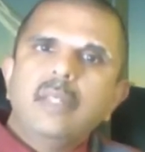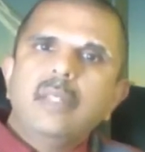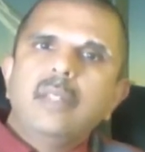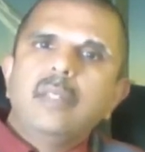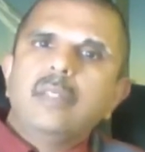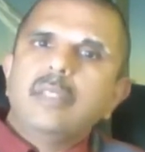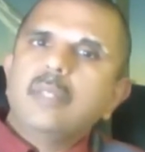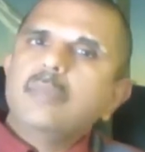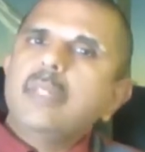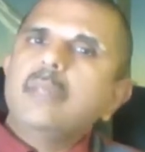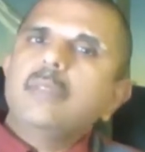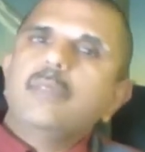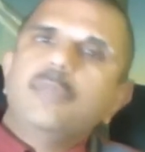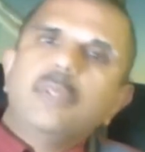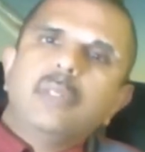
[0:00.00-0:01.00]

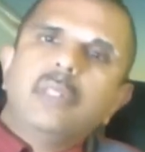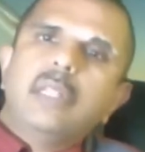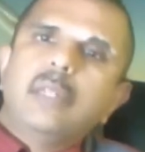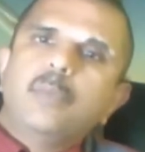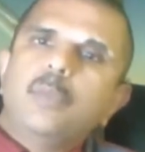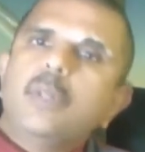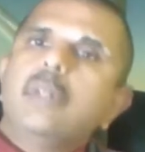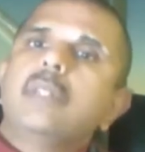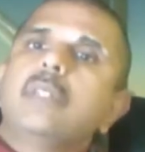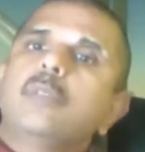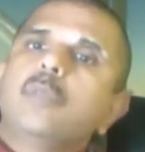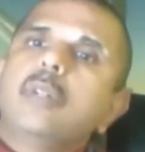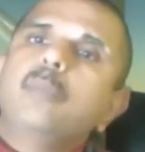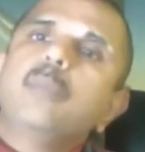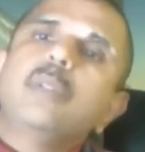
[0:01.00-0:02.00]
Sometimes it feels like we're on a
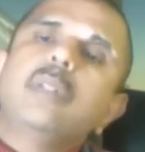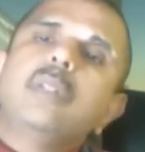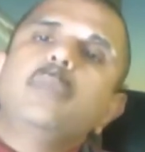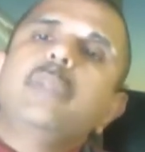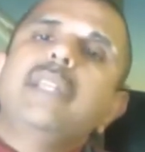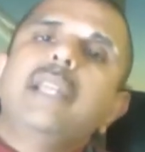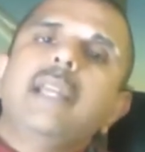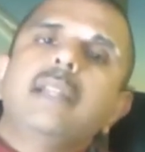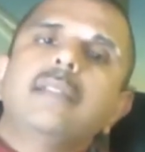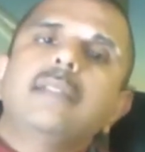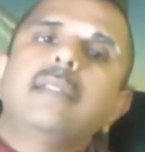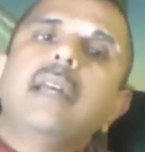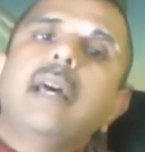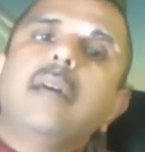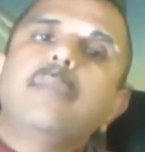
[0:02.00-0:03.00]
treadmill and we can't
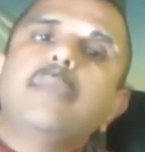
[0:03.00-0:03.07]
stop.